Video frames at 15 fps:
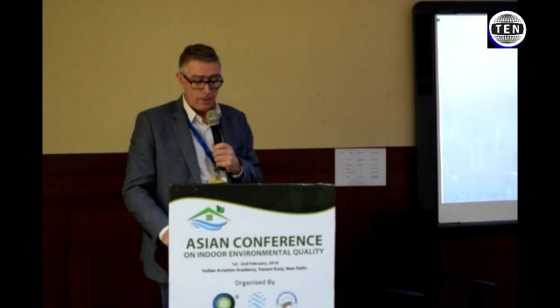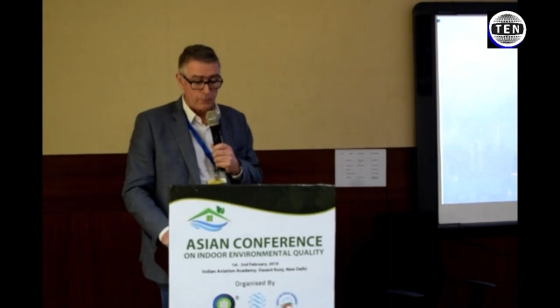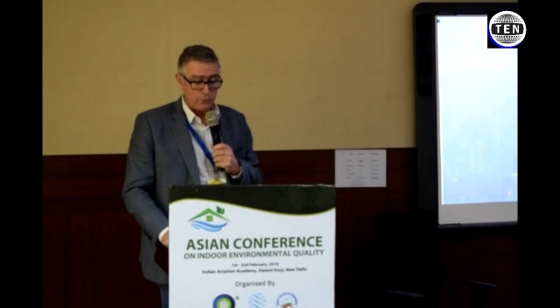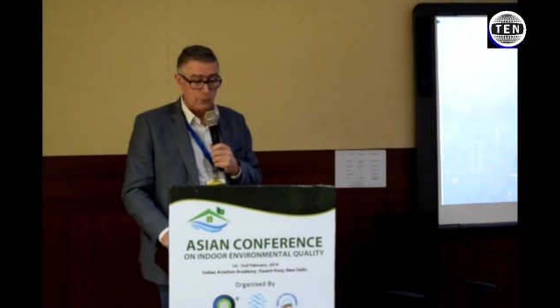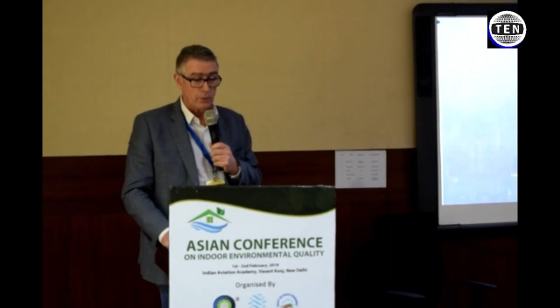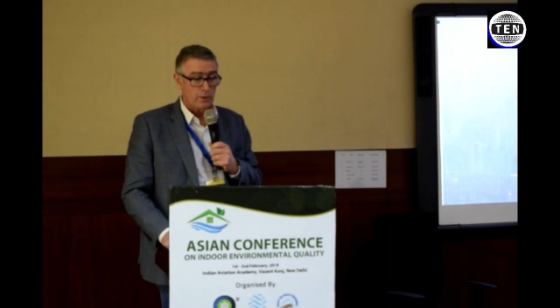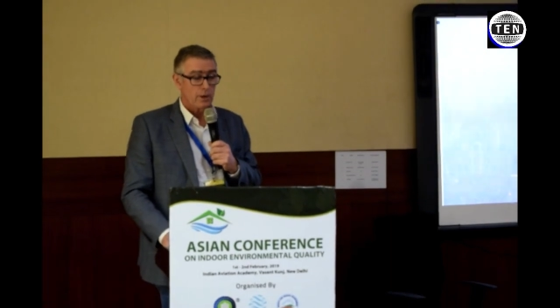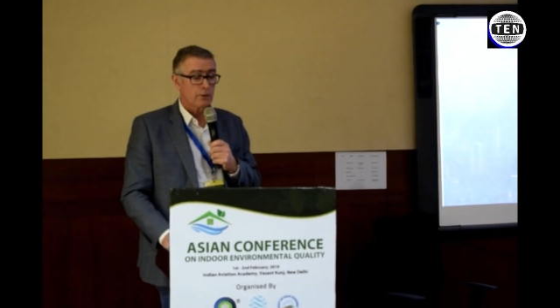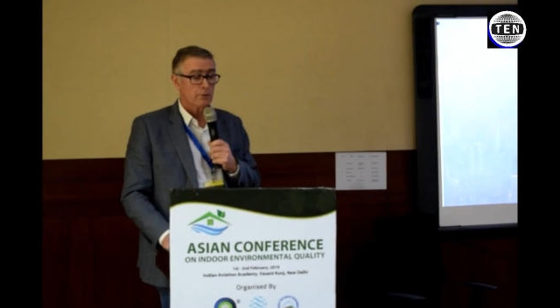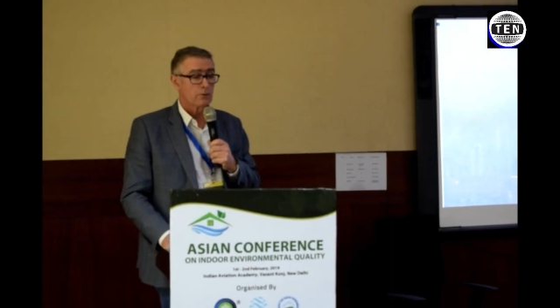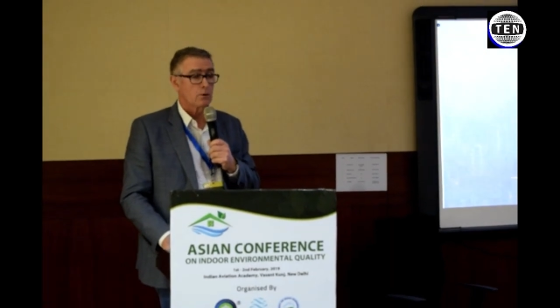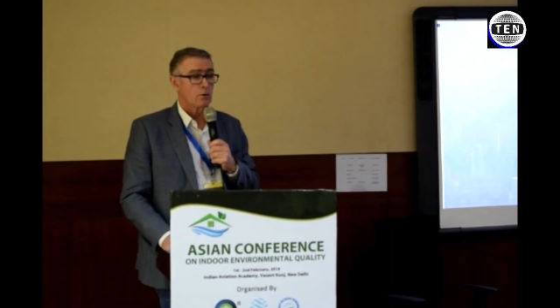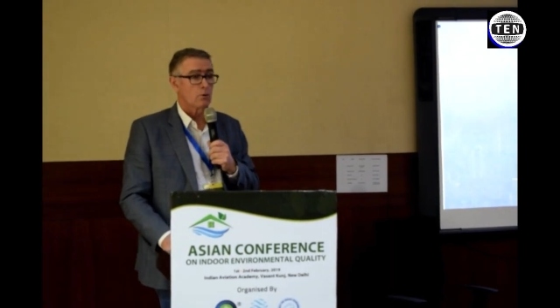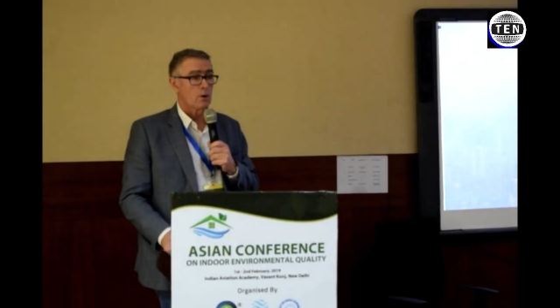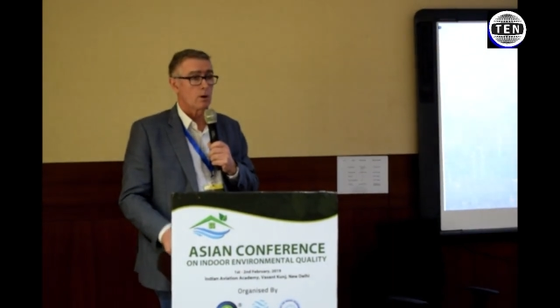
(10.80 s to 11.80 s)
few years
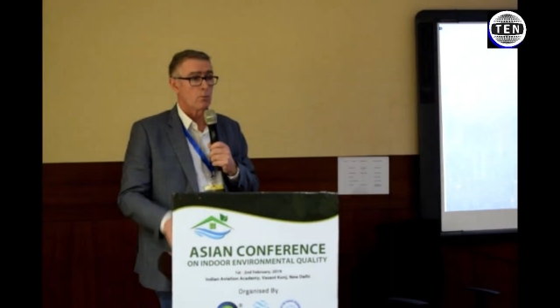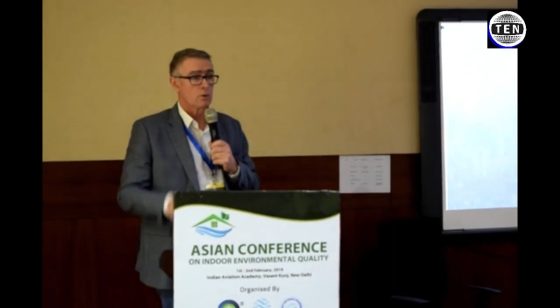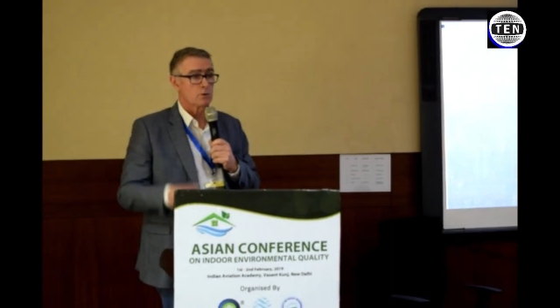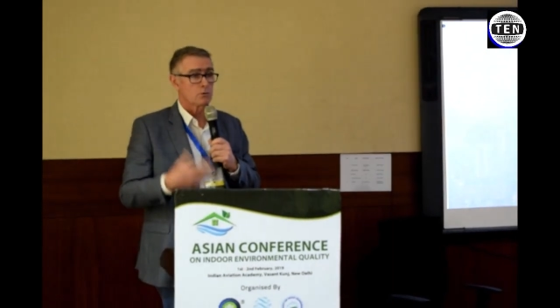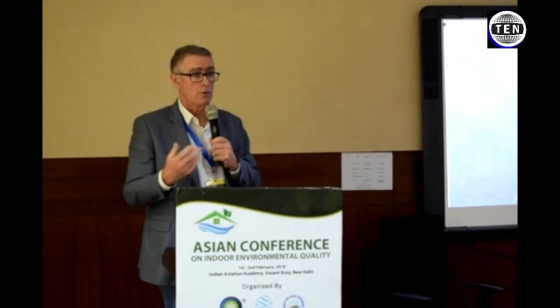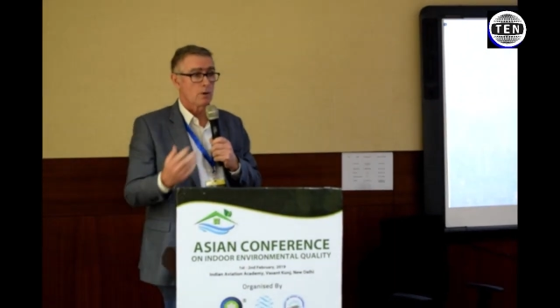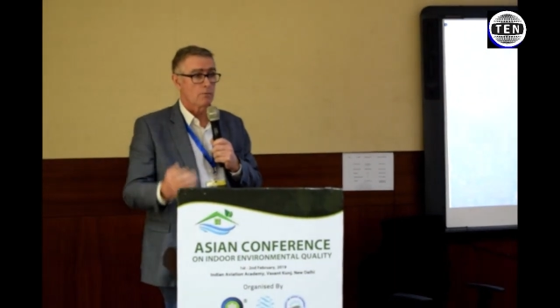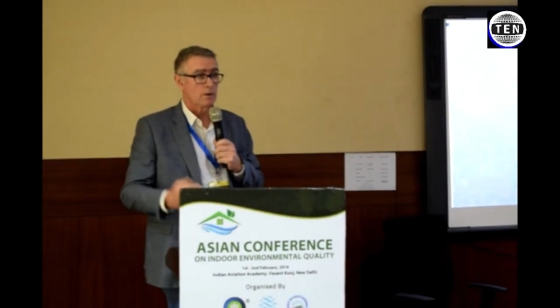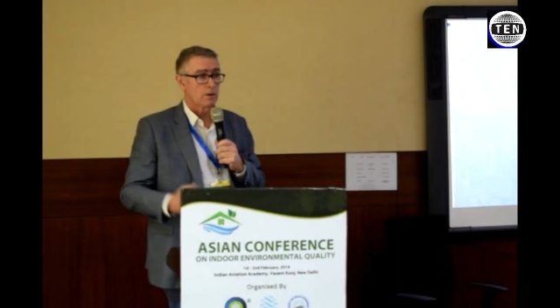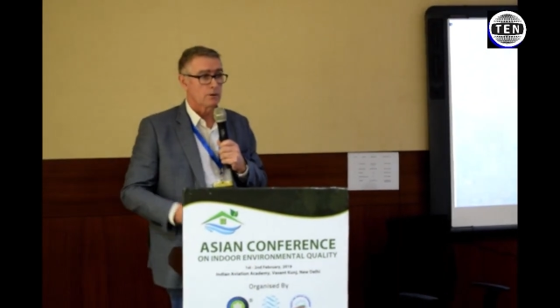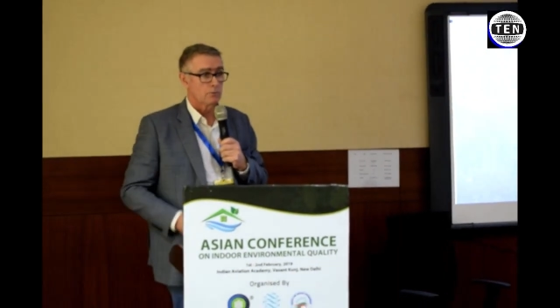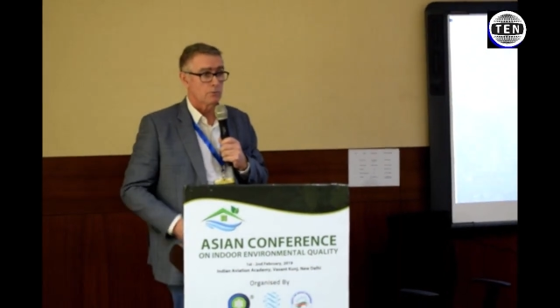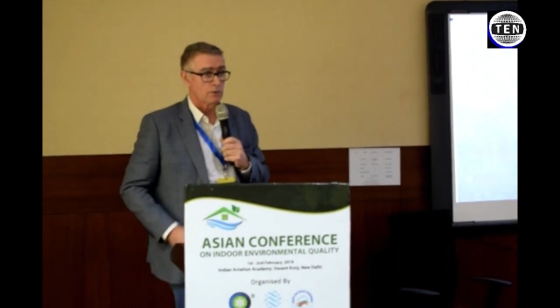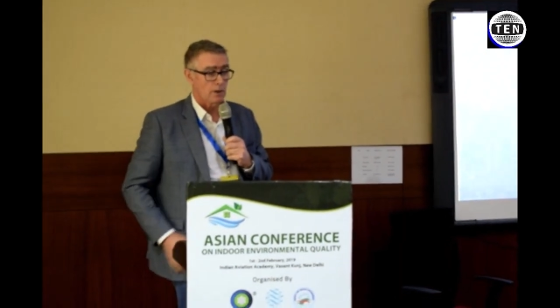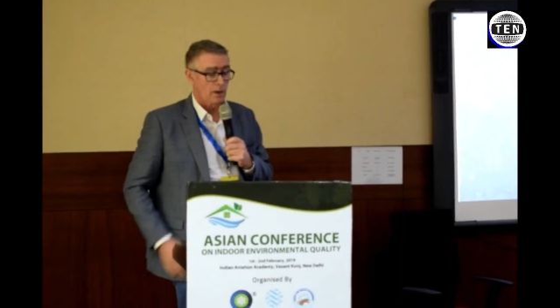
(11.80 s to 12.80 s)
ago. I was traveling
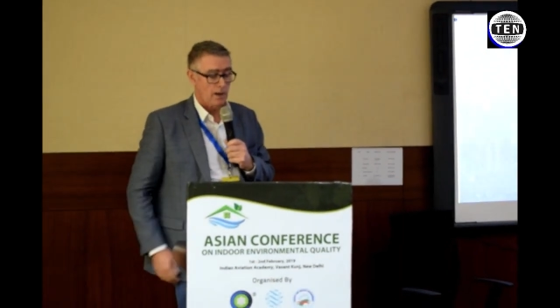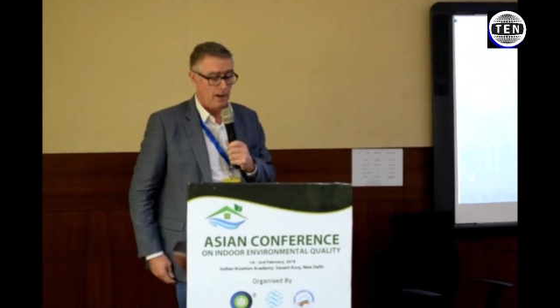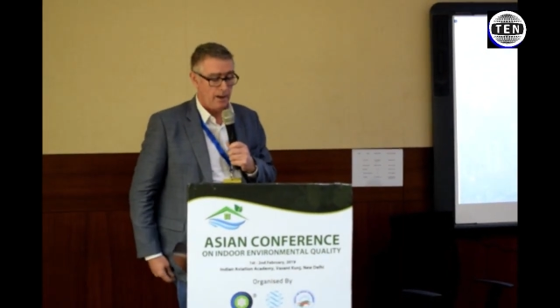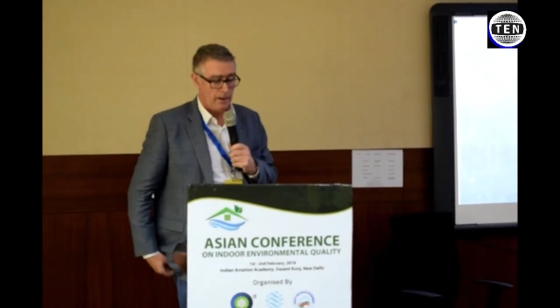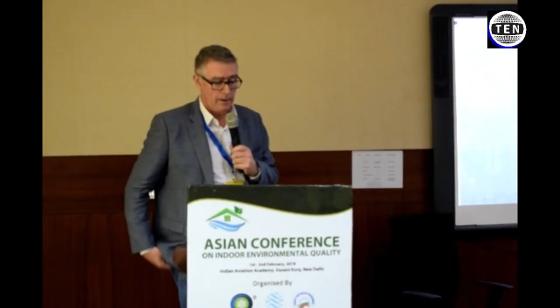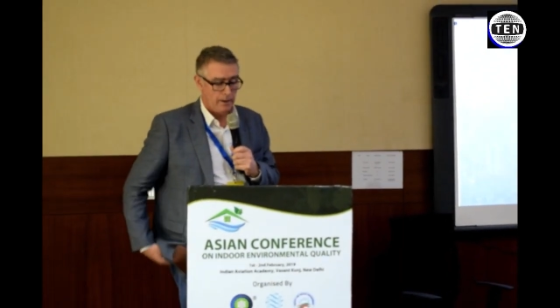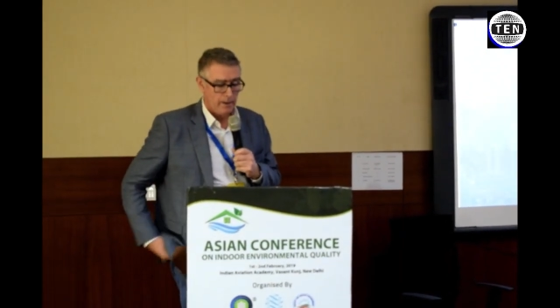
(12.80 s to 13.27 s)
to Shanghai,